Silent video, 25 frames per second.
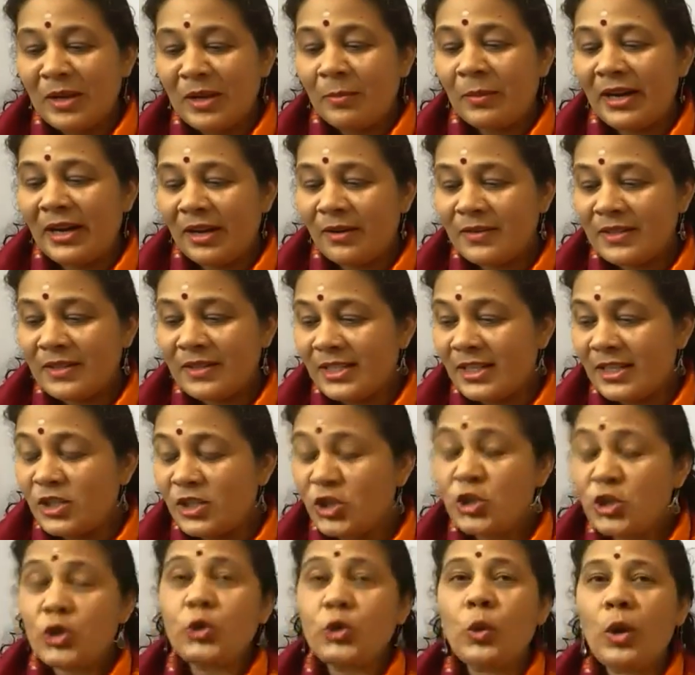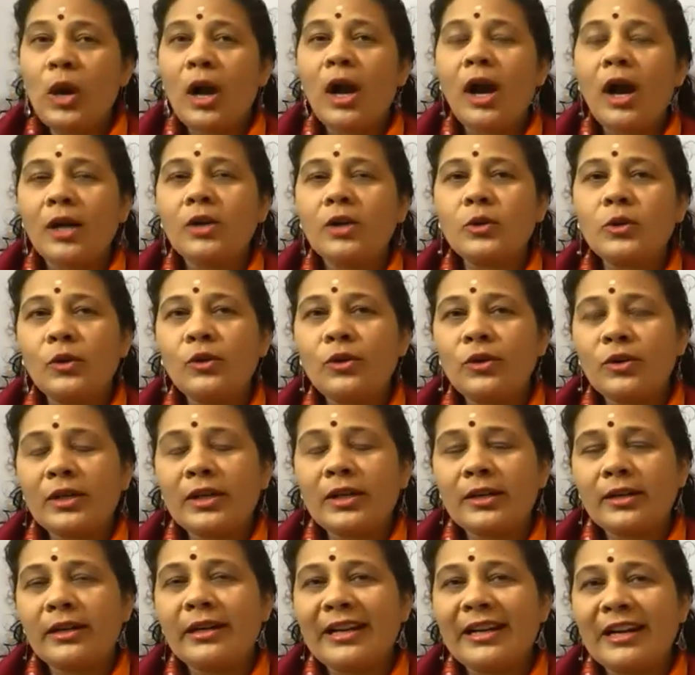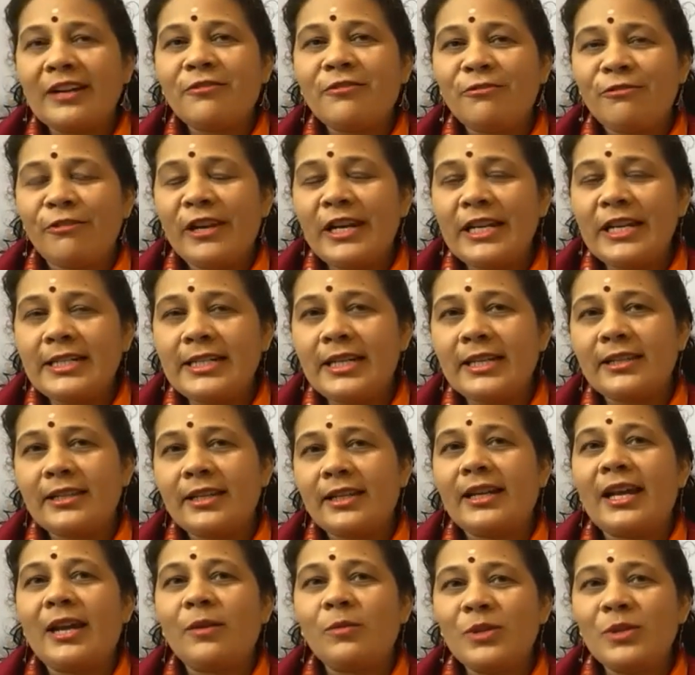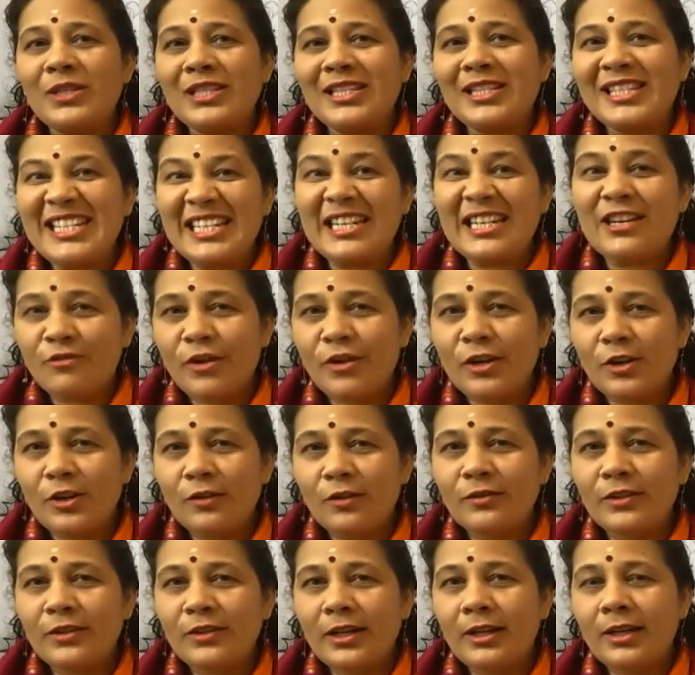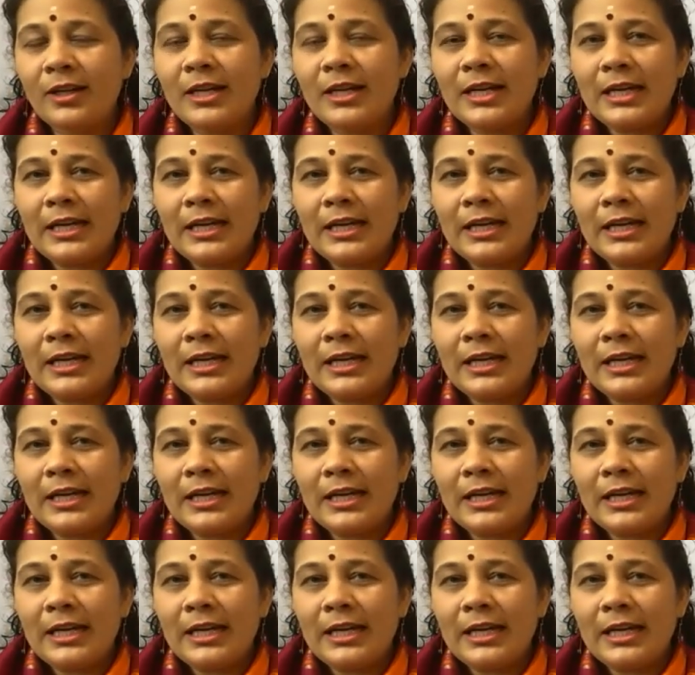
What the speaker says: But I was such a true hardcore cricket fanatic that I would sit in front of the